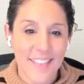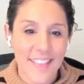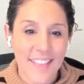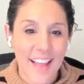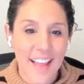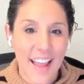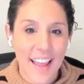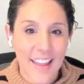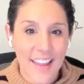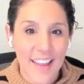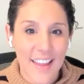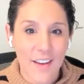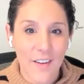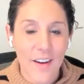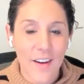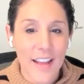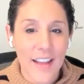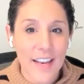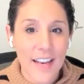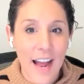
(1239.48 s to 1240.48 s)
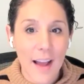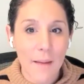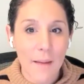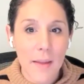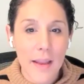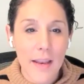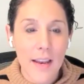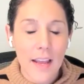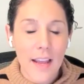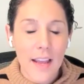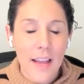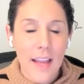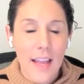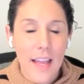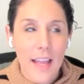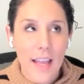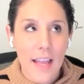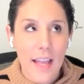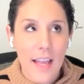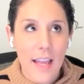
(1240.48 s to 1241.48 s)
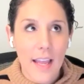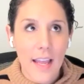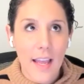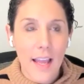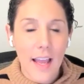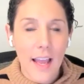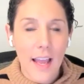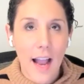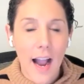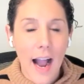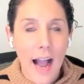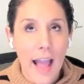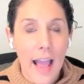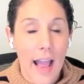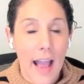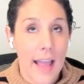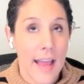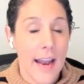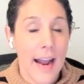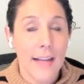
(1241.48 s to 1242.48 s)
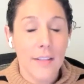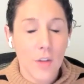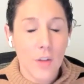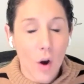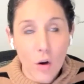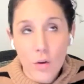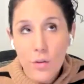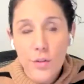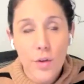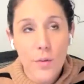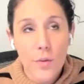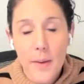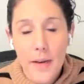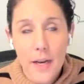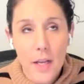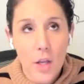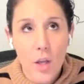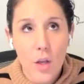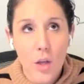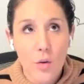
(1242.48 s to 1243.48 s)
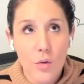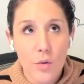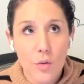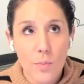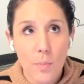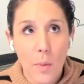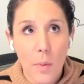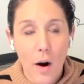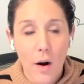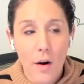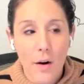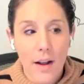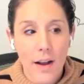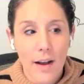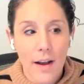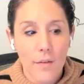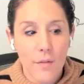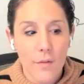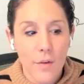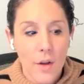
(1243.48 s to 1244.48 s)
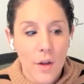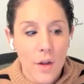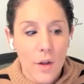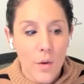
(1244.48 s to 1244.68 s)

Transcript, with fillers: Thank you. It, I mean, I, it has also been a huge part of